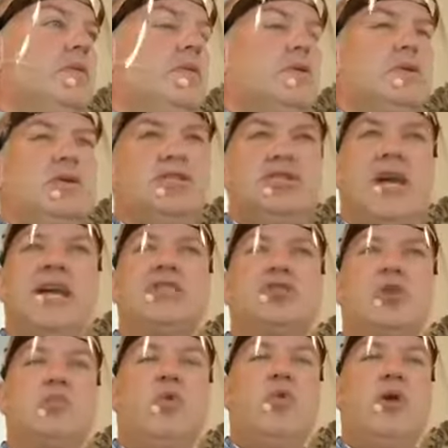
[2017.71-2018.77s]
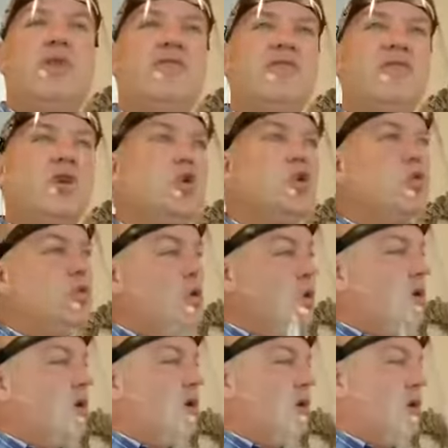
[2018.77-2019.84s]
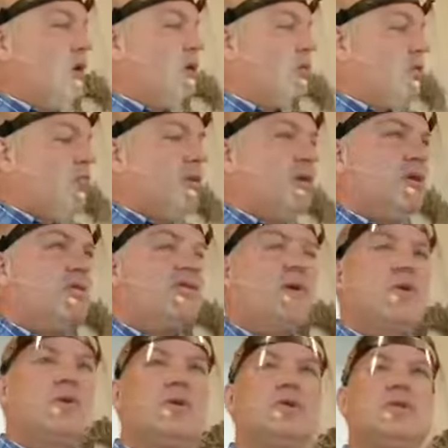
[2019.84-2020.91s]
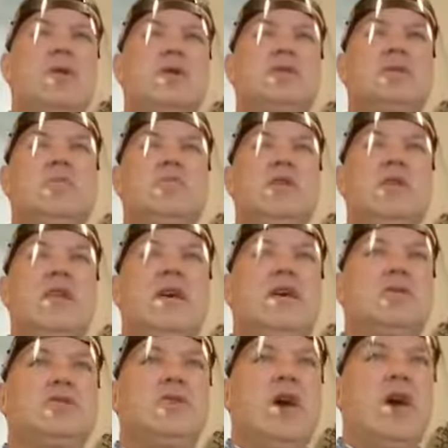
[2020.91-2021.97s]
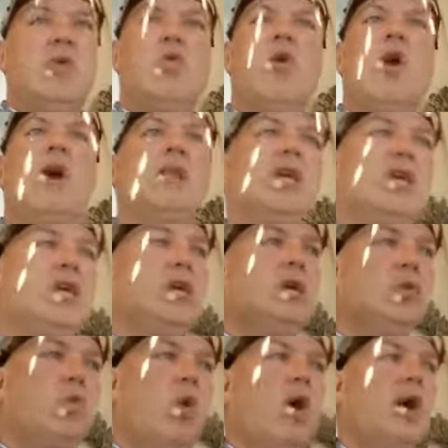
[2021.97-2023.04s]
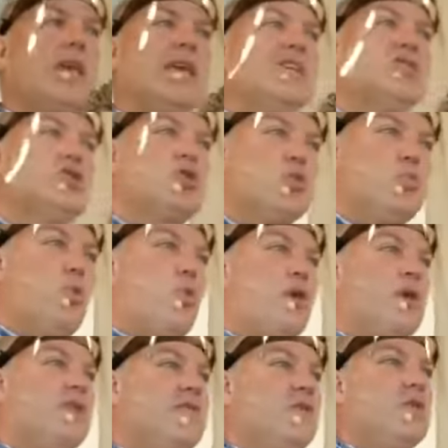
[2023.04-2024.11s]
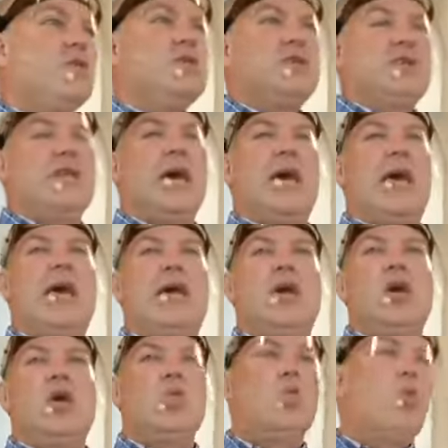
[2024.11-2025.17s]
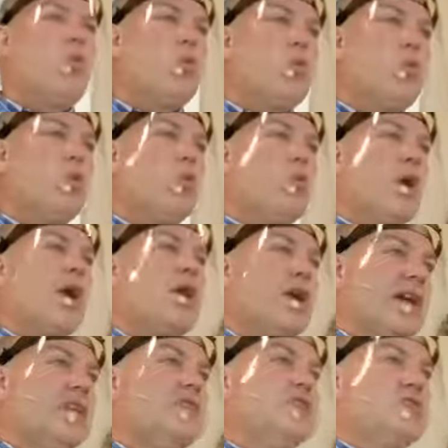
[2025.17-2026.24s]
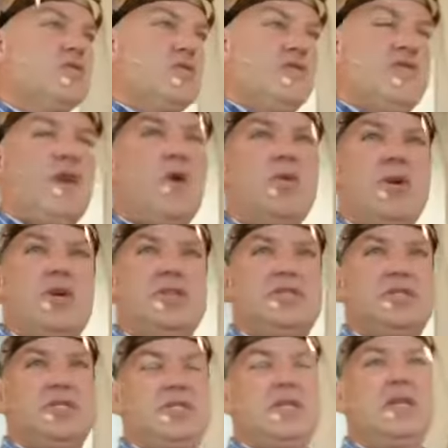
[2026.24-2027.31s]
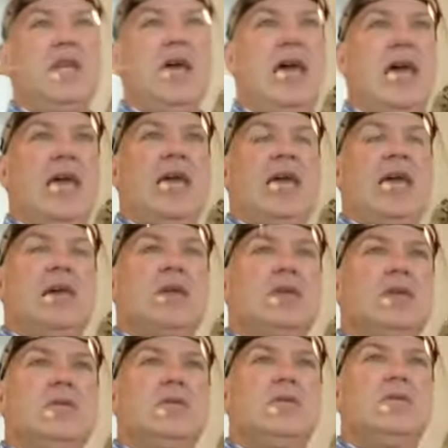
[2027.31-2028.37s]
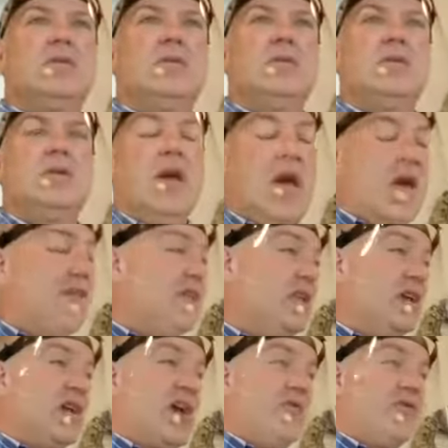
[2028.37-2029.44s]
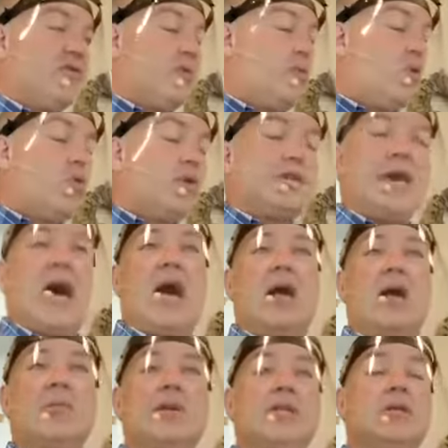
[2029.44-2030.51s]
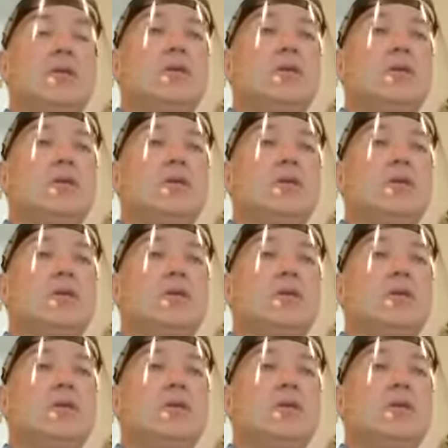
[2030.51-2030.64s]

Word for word: to change your point of view, put your focus on something else. What do you what is your point of view today? Where is your focus today? Having a comfortable retirement?